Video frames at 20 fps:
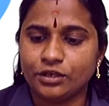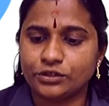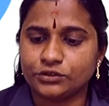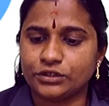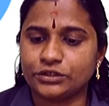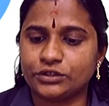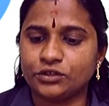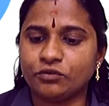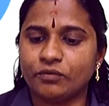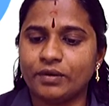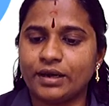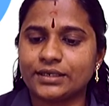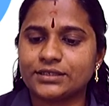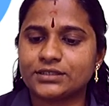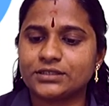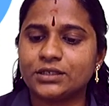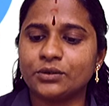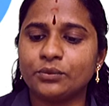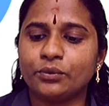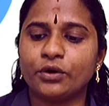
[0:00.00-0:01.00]
So it
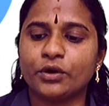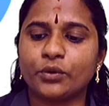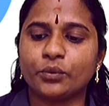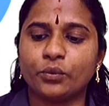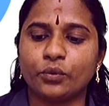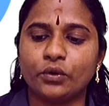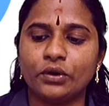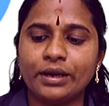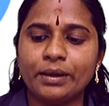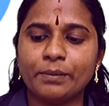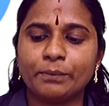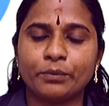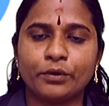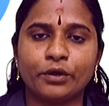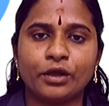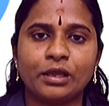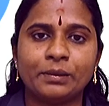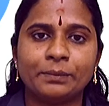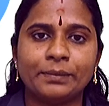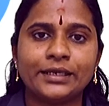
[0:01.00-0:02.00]
works for full
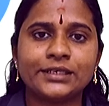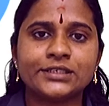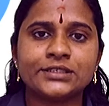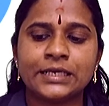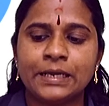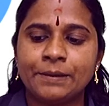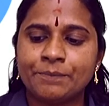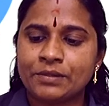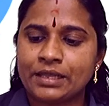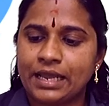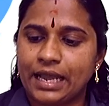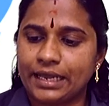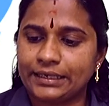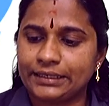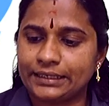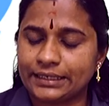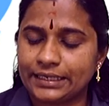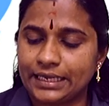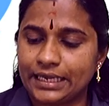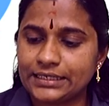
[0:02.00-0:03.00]
employment
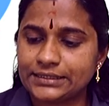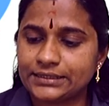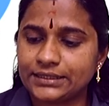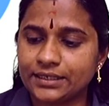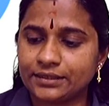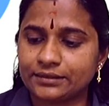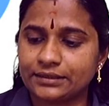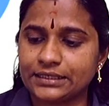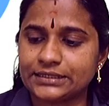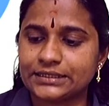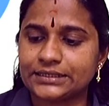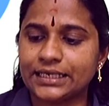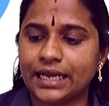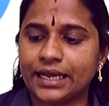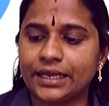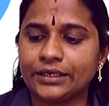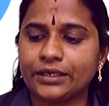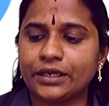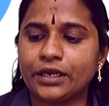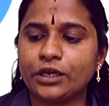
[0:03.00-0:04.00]
and raising the
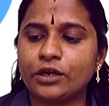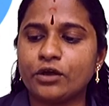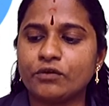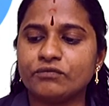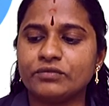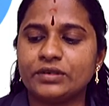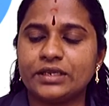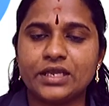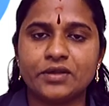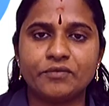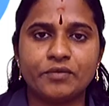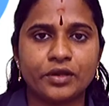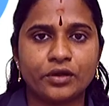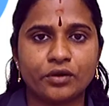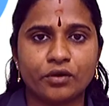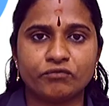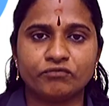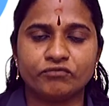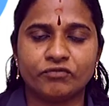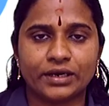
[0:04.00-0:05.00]
standard of
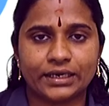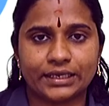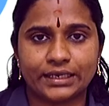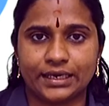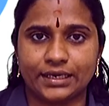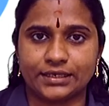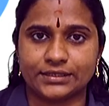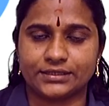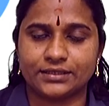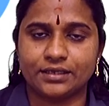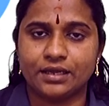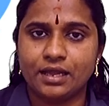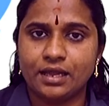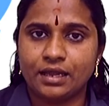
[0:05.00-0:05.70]
living of workers